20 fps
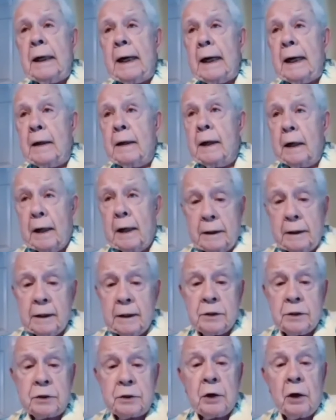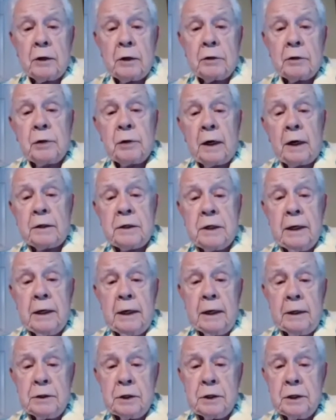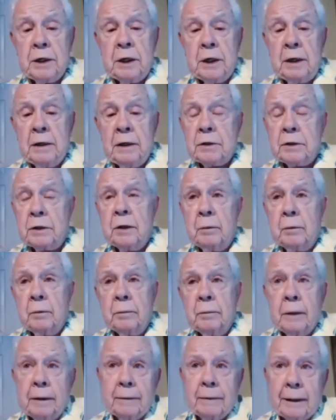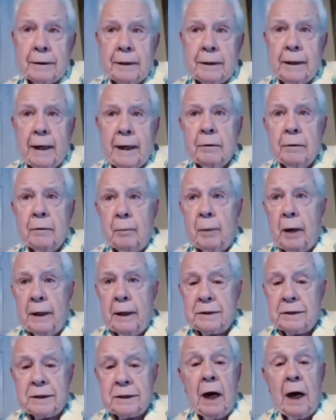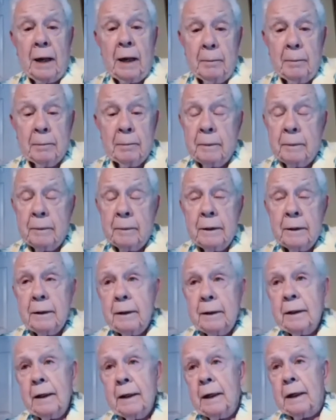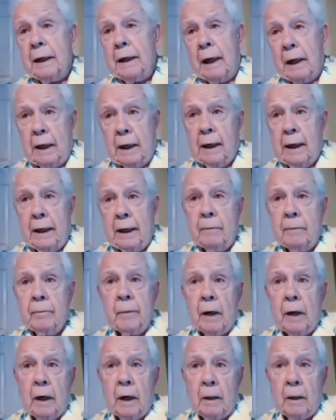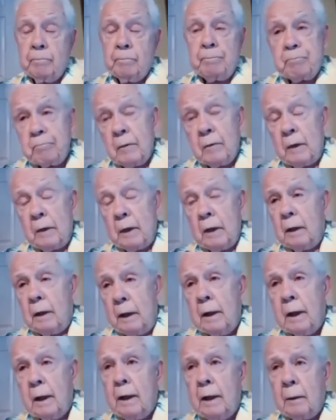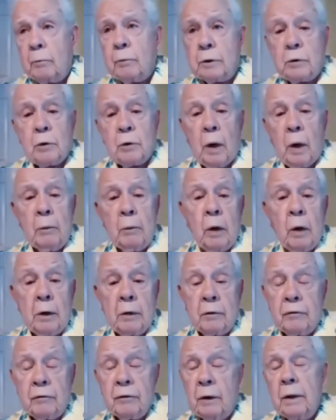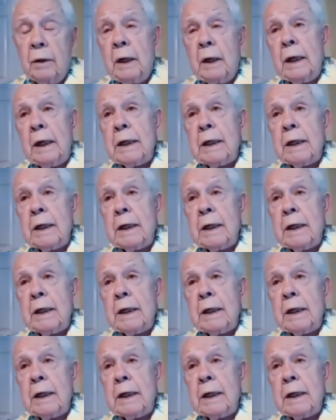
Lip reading: And then I did Star Trek TNG. So at the end of my time in LA, it was quite wonderful.